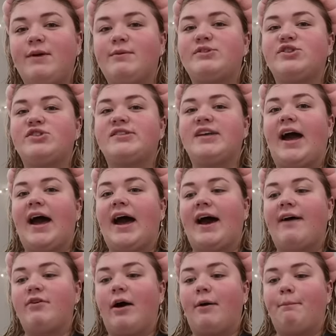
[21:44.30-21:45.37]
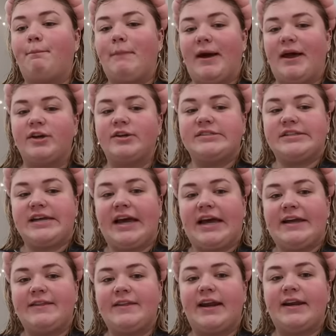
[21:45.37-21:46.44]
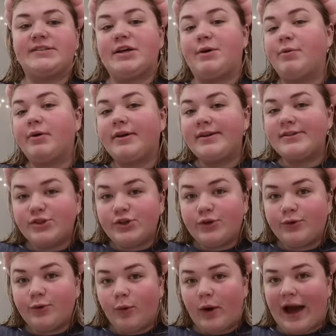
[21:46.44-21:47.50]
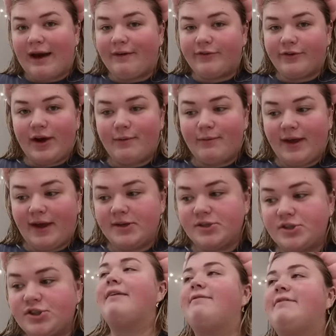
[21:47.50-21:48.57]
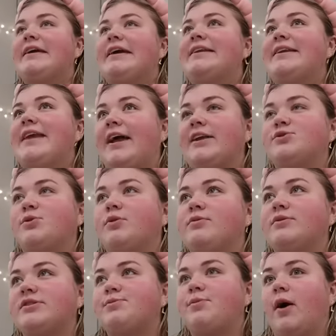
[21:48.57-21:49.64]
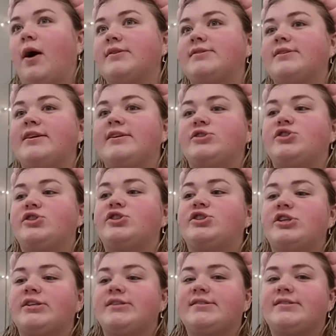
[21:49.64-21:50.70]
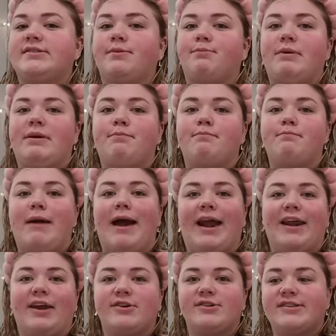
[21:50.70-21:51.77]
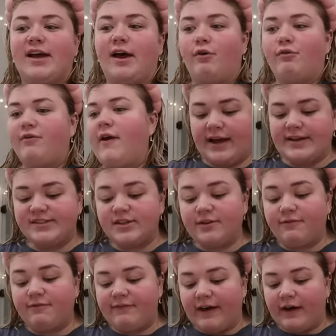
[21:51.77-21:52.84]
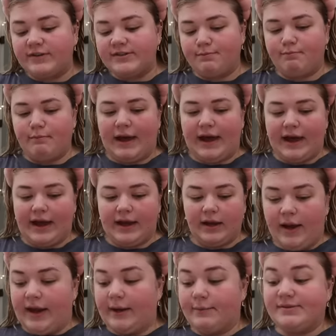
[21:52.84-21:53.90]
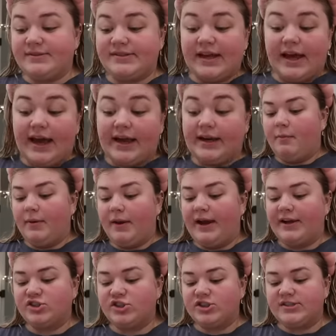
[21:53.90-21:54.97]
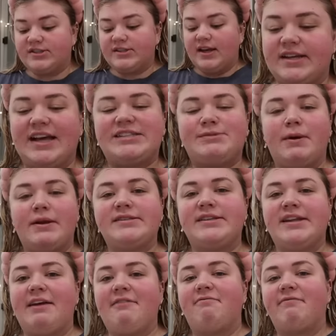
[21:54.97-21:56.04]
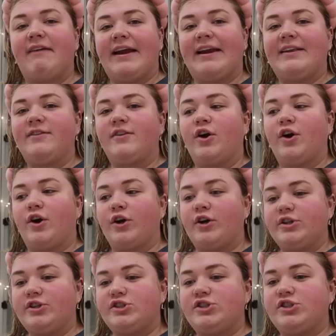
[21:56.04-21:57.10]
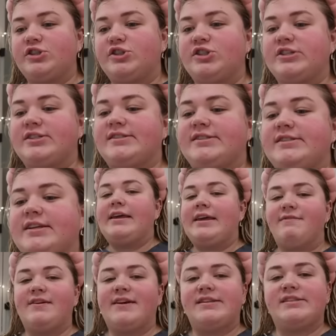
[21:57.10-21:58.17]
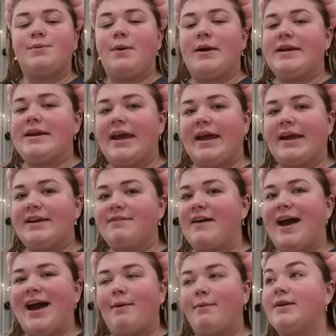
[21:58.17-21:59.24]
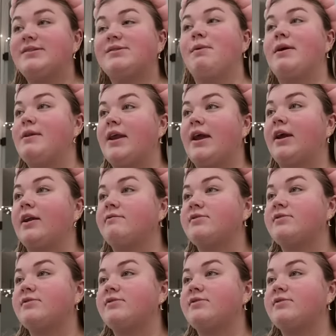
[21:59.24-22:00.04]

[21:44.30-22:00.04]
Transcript: was just to have a better day than I typically do after I binge. I feel like a natural response is to just be mad at yourself. I still felt mad and upset, but I just, I spent today fighting the urge to just give in to my negative habits, my negative